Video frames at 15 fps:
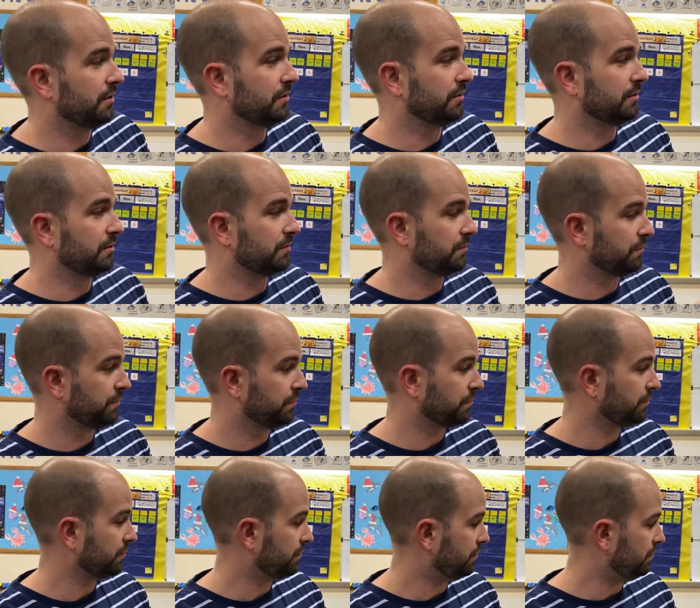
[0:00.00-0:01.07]

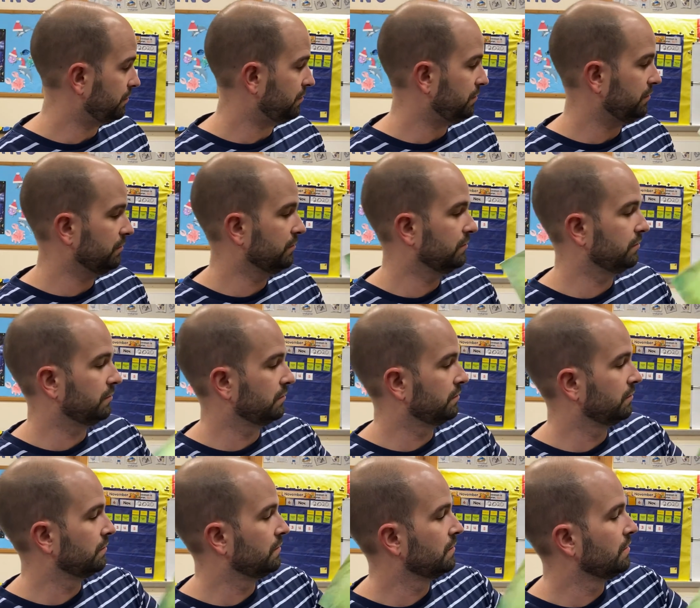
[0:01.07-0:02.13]

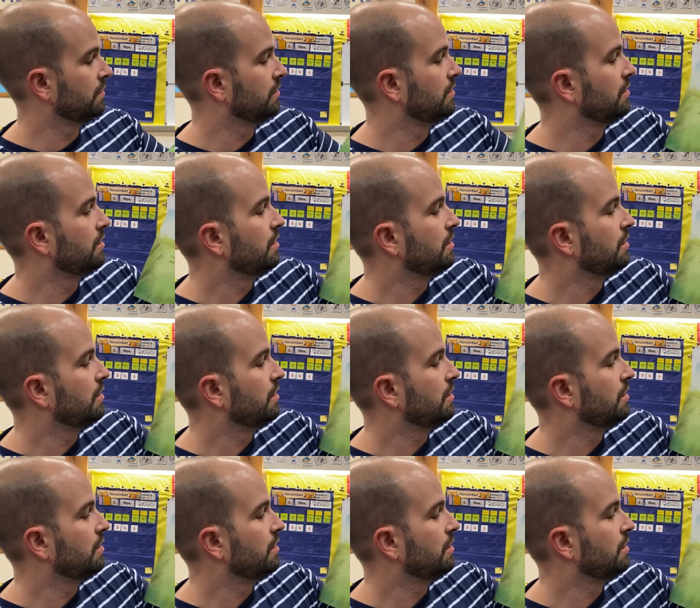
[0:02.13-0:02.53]
(no one is talking)